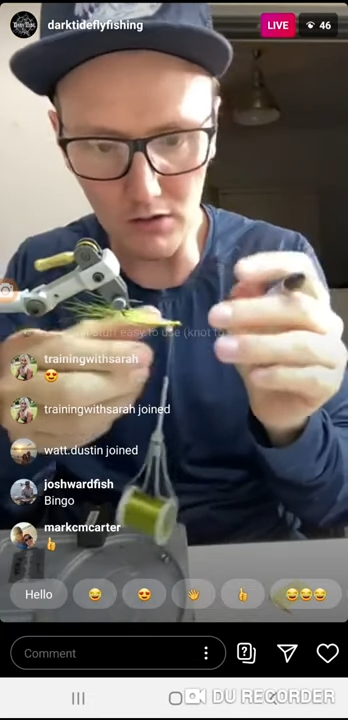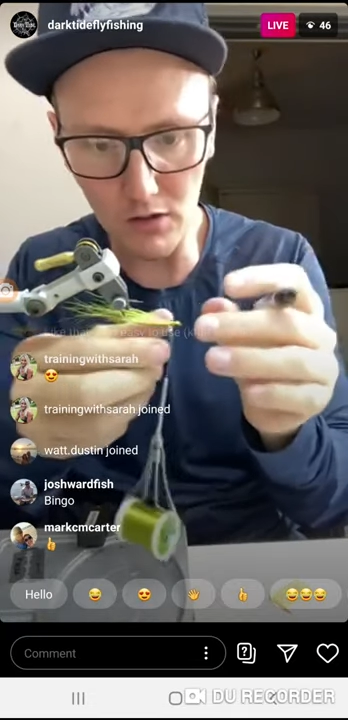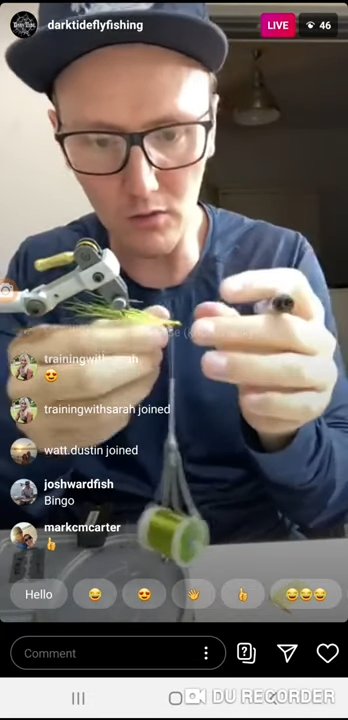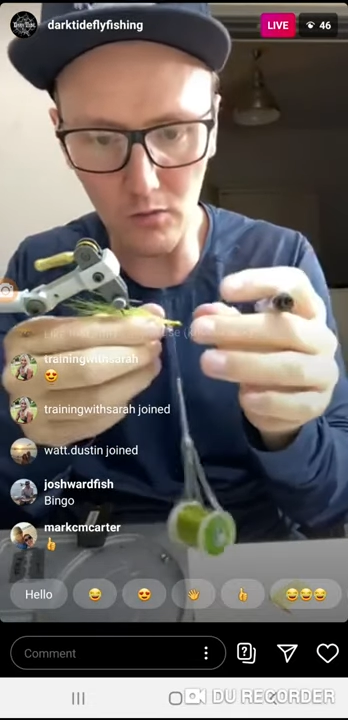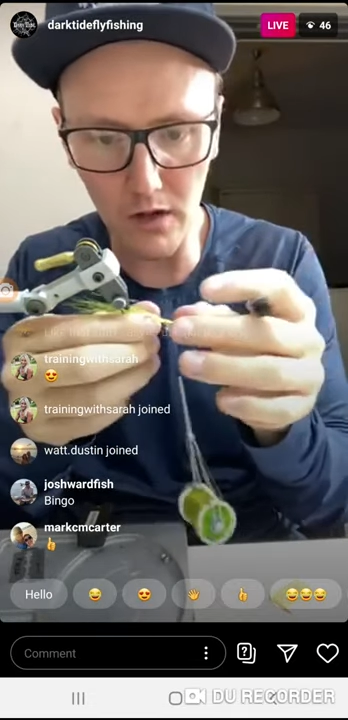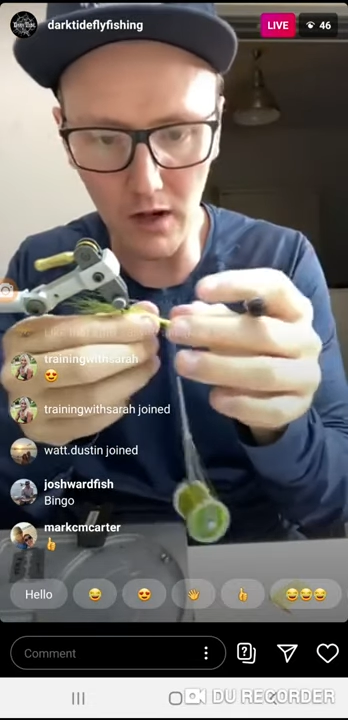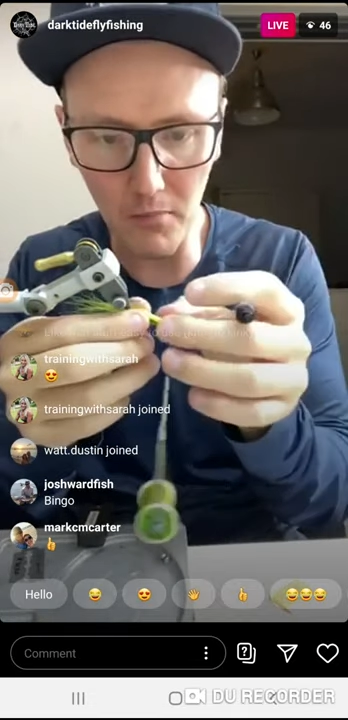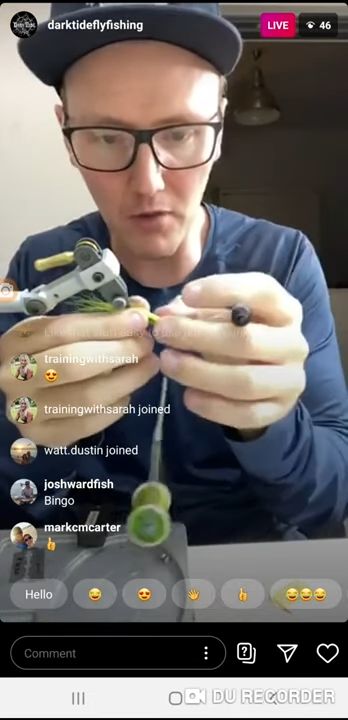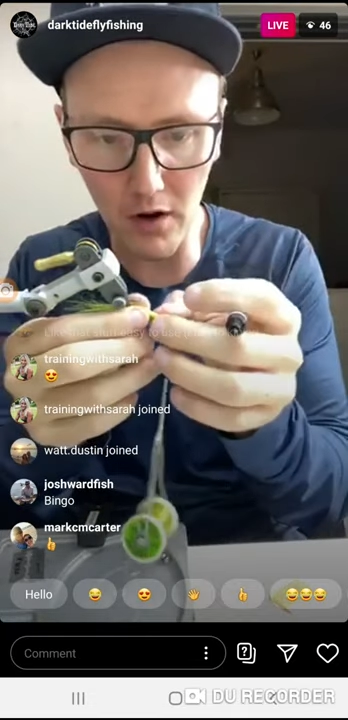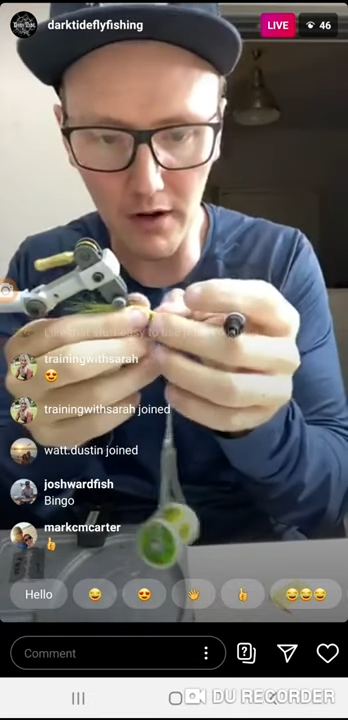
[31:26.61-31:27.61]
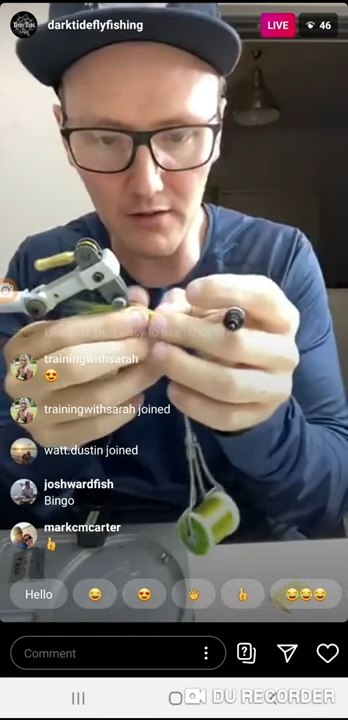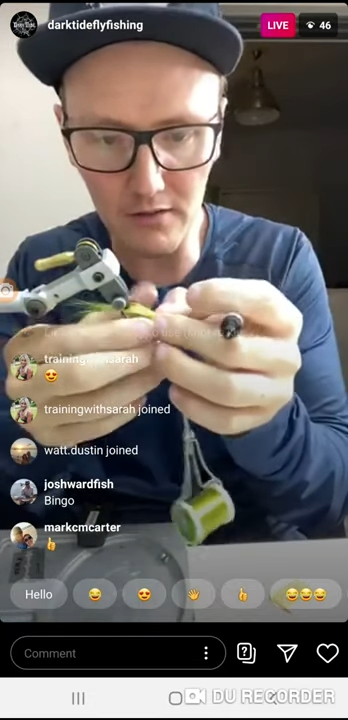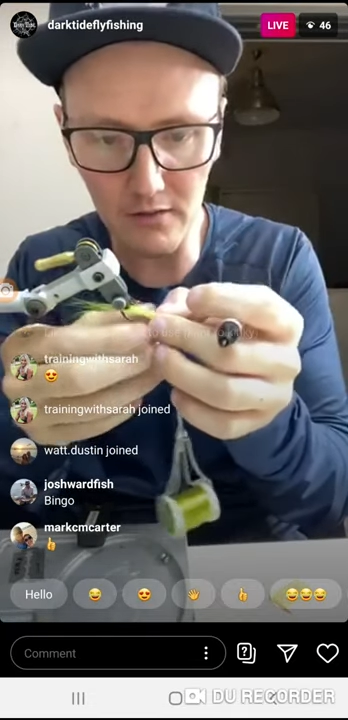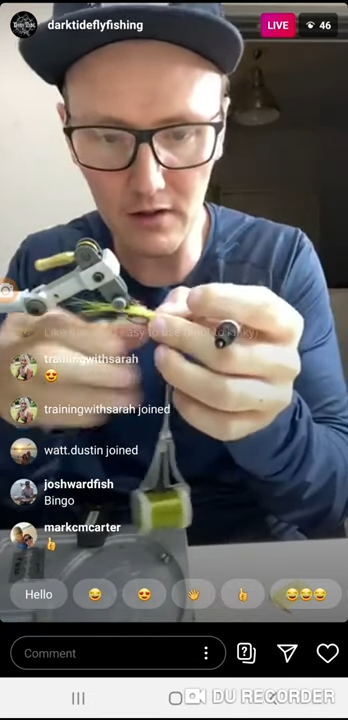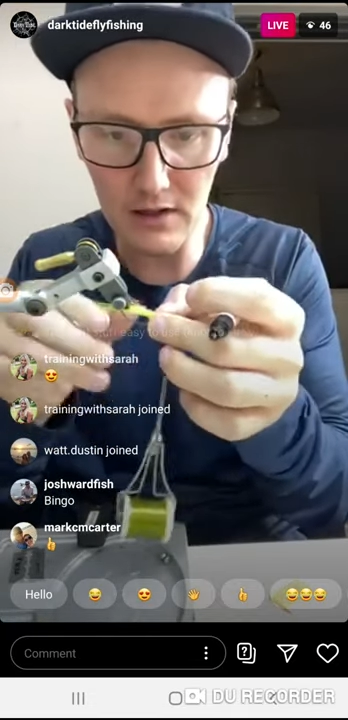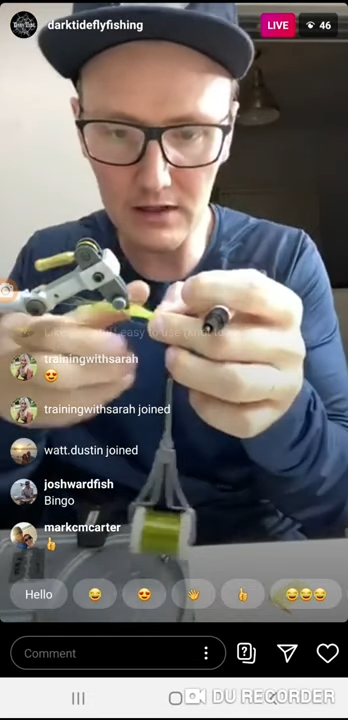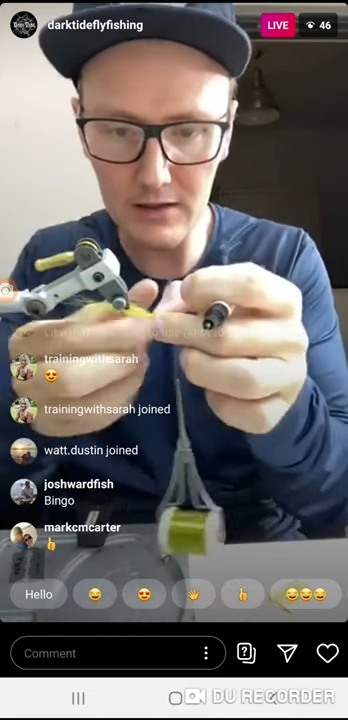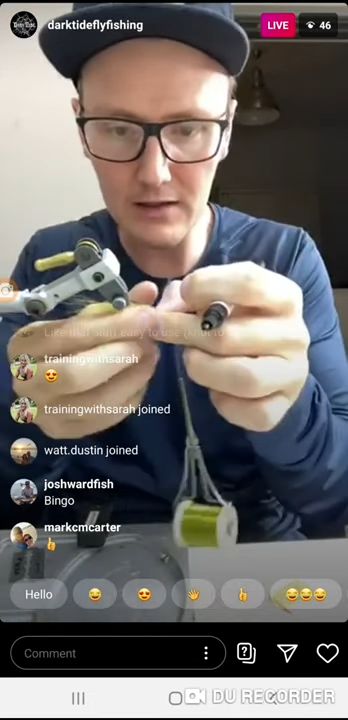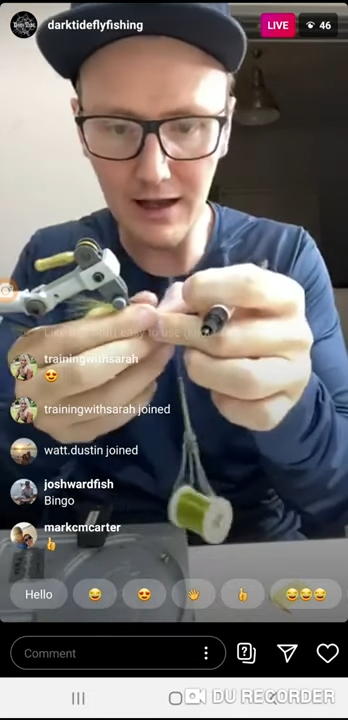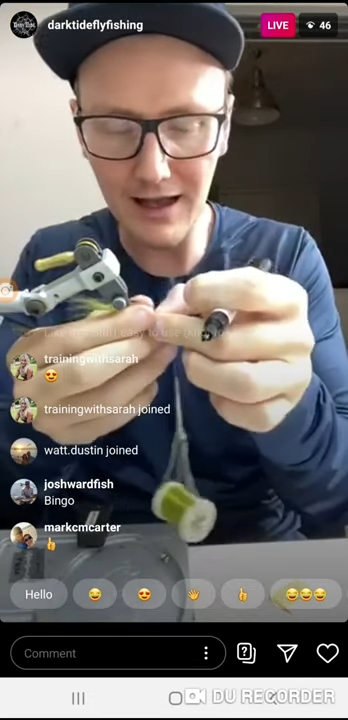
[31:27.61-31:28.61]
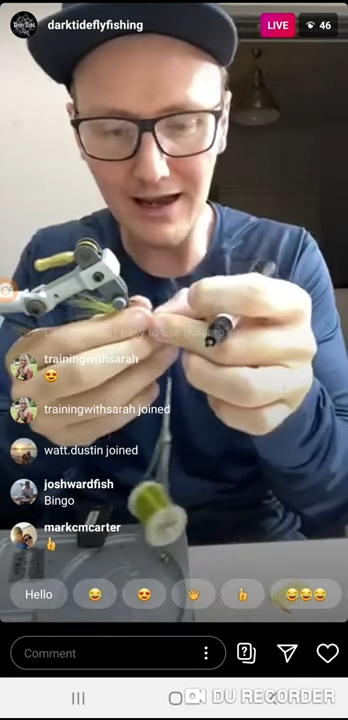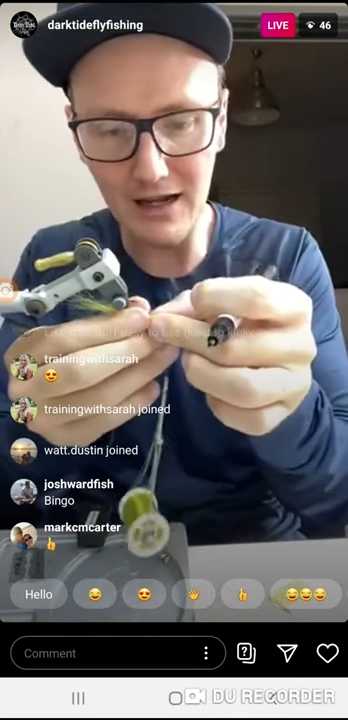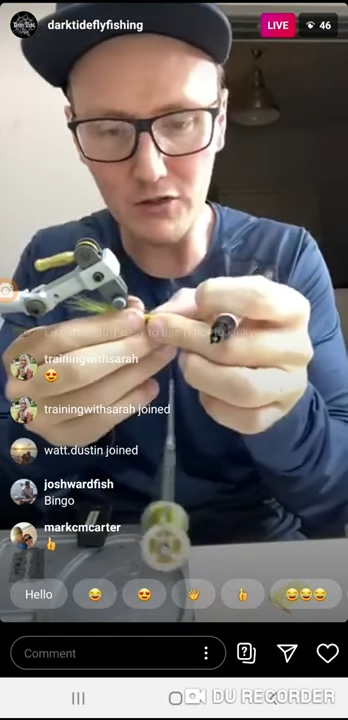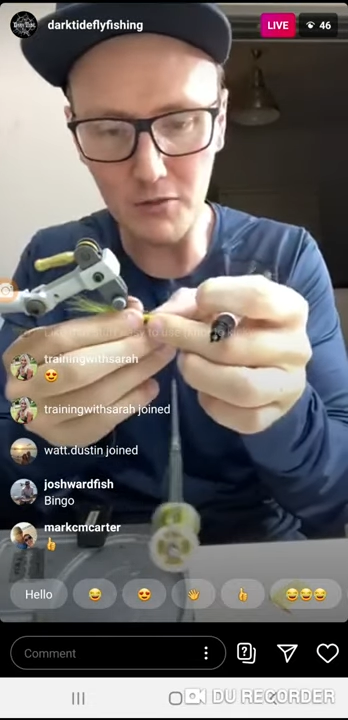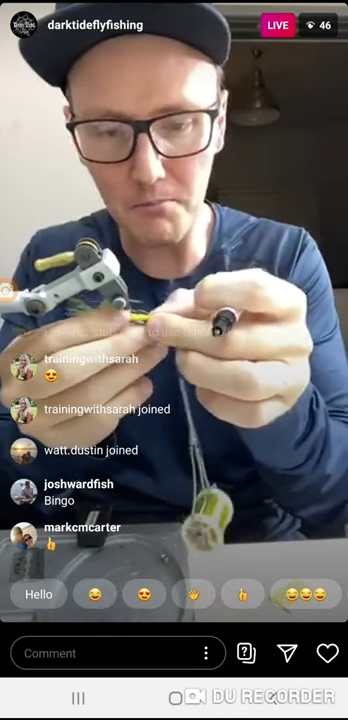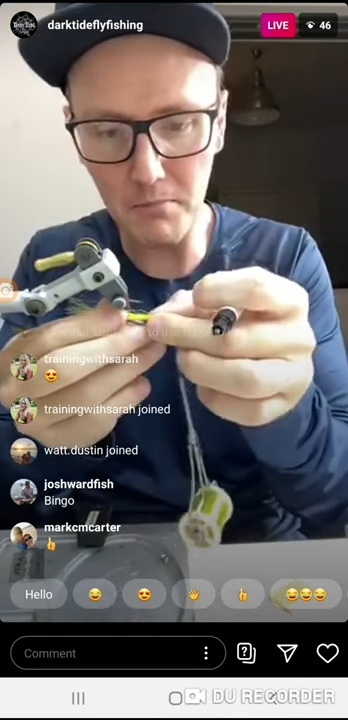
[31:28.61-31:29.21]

So when I'm barring this, I like to